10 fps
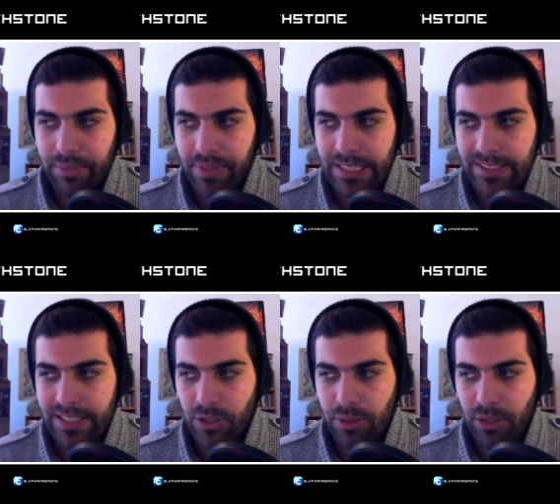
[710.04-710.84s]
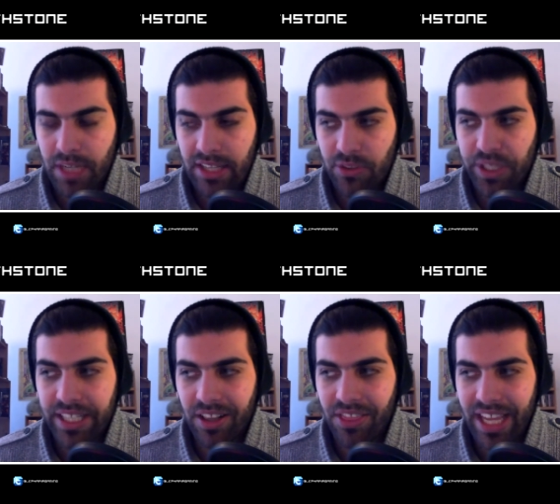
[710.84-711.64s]
Because your opponent has to
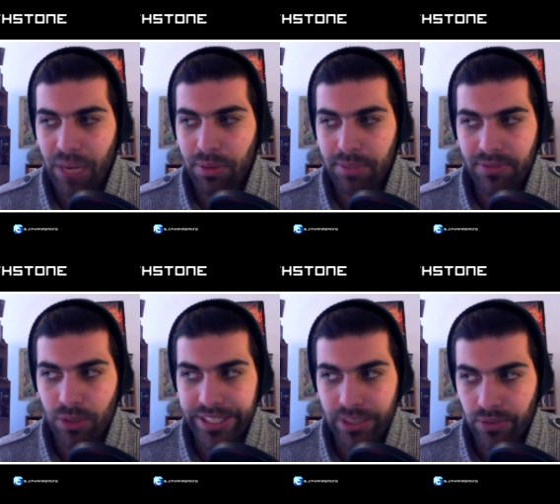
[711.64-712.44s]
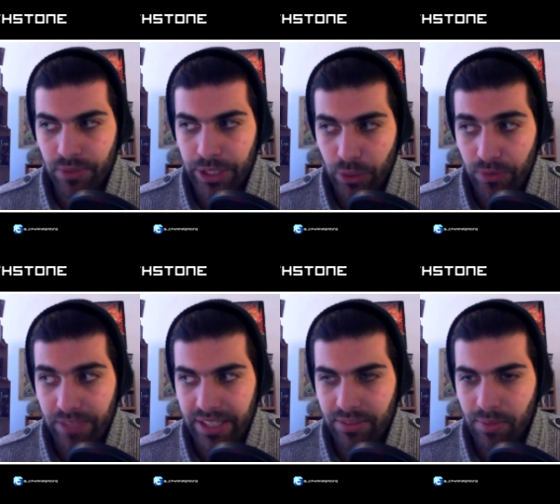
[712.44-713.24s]
kill that one before it goes for your
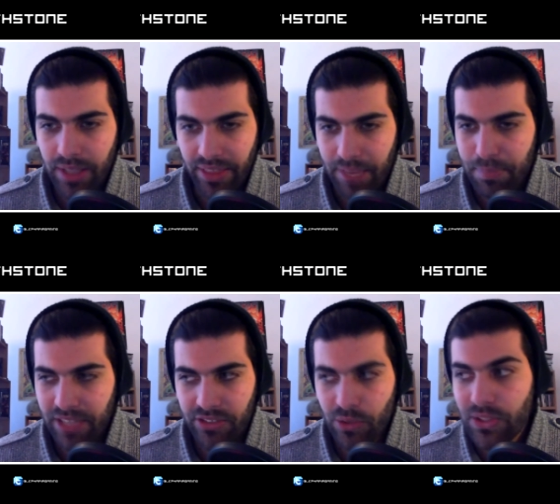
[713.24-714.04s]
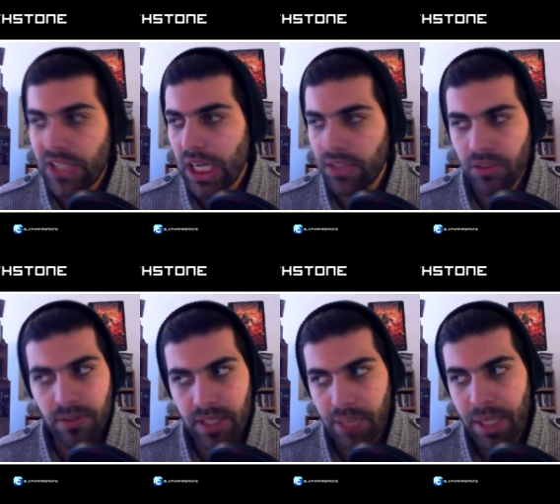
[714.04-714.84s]
face, and that buys you tons
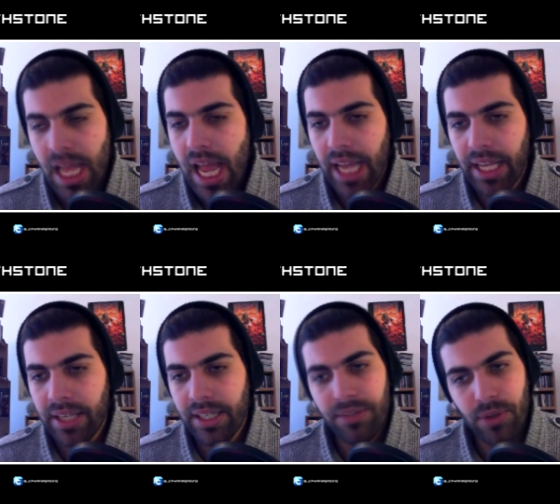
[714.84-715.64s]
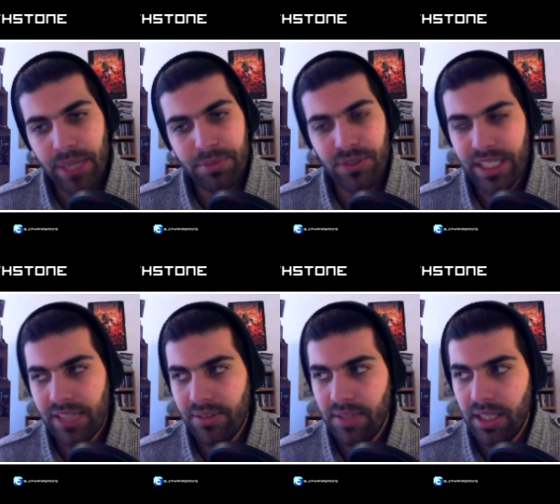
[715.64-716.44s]
of time. And if you happen to
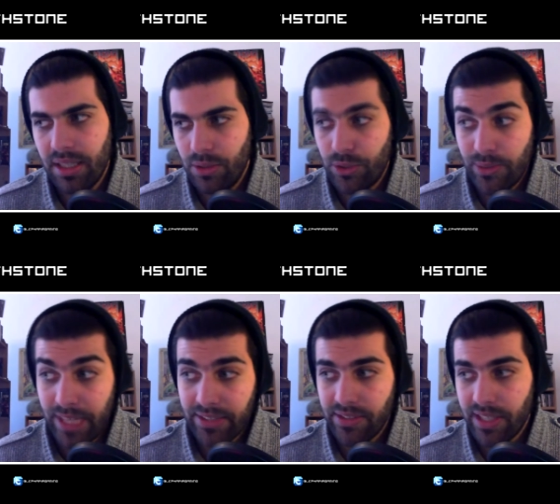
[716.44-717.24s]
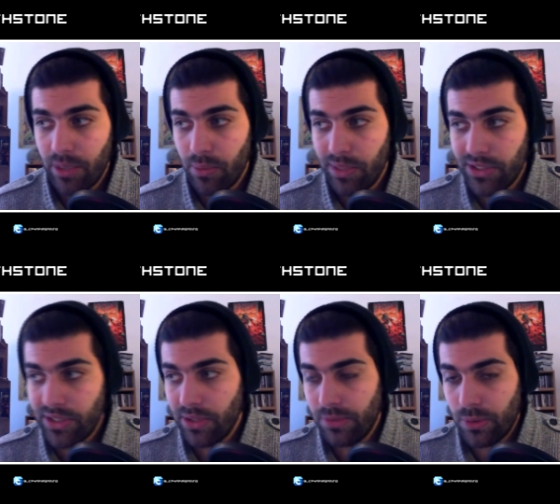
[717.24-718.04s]
have Lord Jaraxxus out,
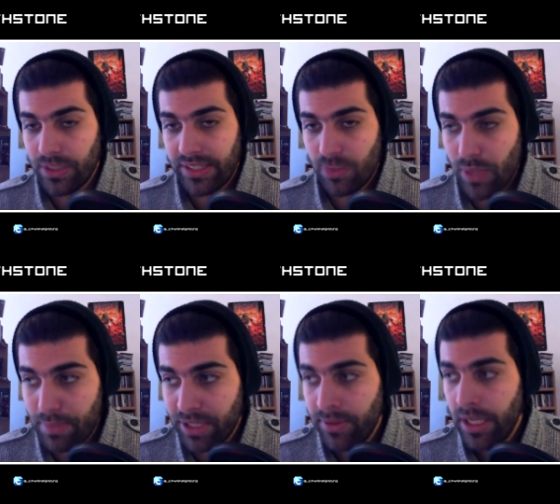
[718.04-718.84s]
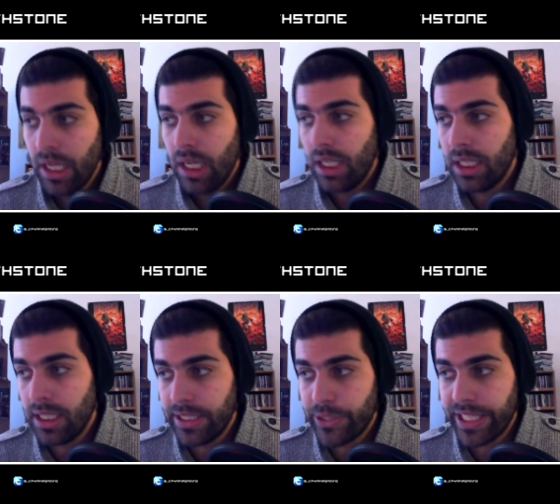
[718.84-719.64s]
which of course has a weapon,
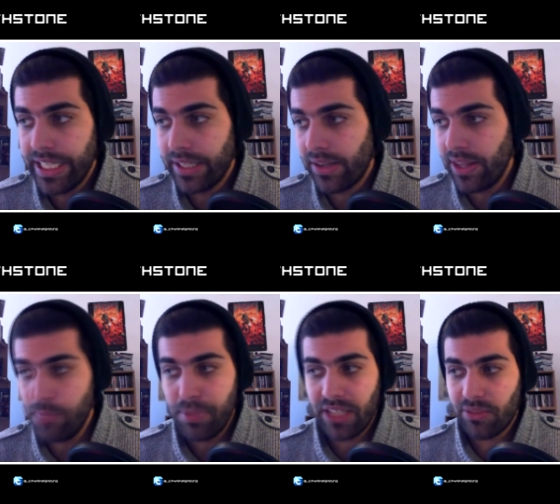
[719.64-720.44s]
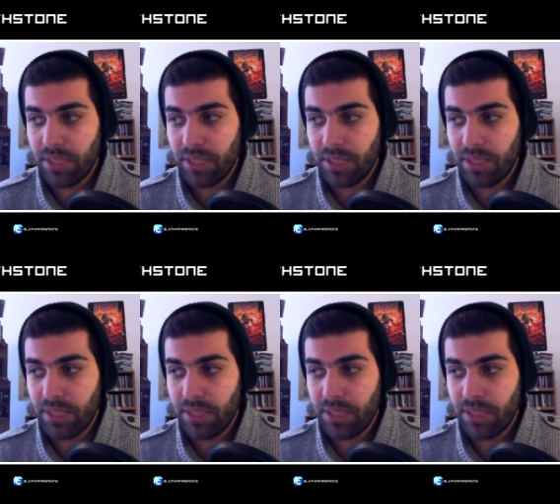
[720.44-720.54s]
you can hit the biggest